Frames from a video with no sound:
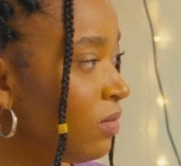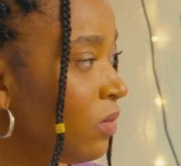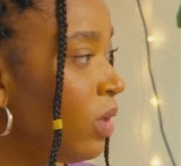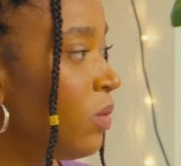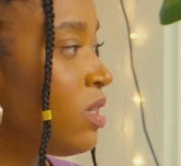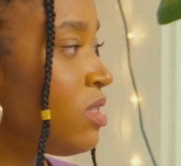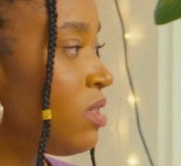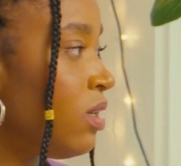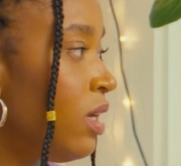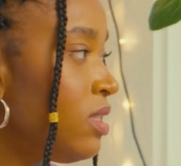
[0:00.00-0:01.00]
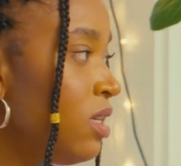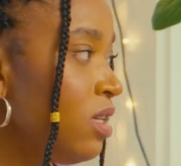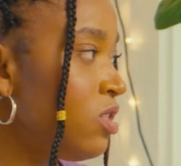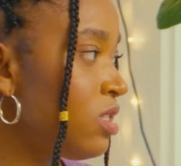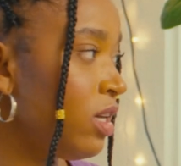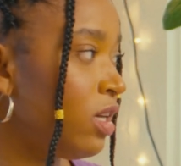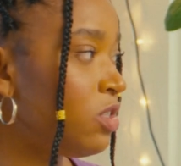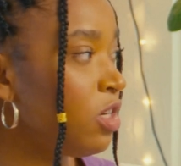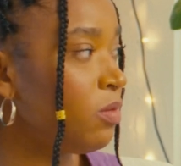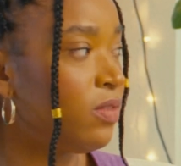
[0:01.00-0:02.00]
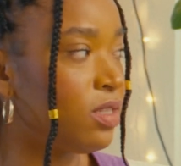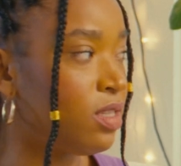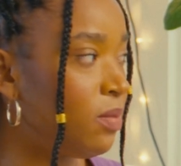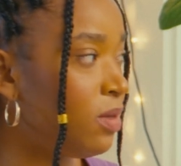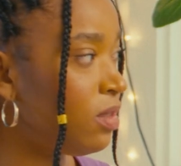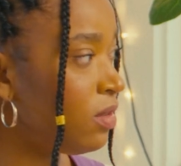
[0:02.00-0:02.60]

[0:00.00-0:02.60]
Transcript: Wait, what is yee just like a term of excitement?